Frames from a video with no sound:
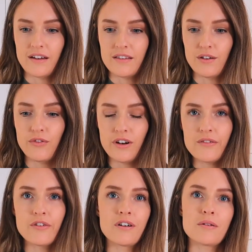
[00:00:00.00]
The
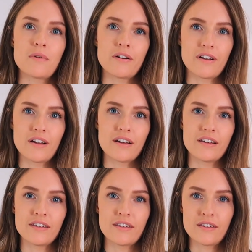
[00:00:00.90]
flavor on the marinade
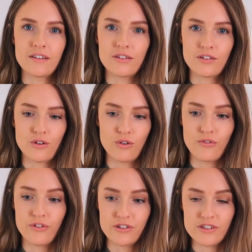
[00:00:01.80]
is so
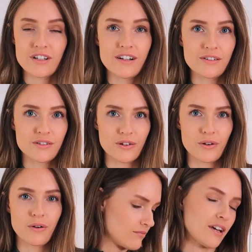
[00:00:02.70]
versatile,
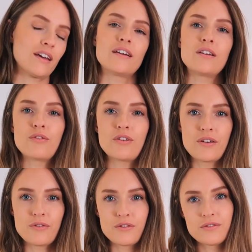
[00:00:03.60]
so like any
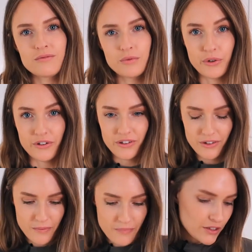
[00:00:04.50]
flavor works.
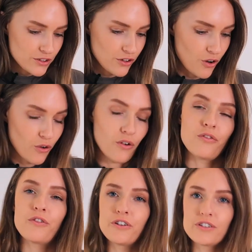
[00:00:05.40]
So
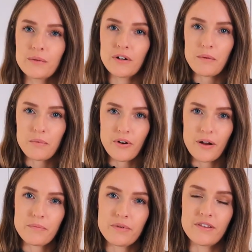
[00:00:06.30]
first I'm gonna
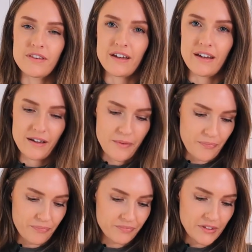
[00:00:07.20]
prep the